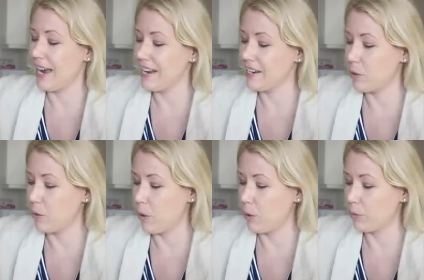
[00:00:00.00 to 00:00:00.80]
I
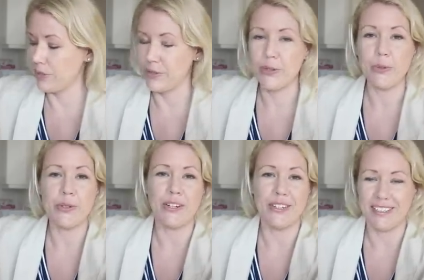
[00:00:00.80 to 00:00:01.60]
go always to
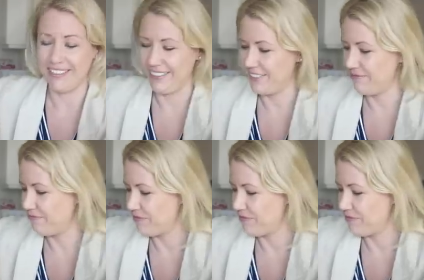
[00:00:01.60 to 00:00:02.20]
Target.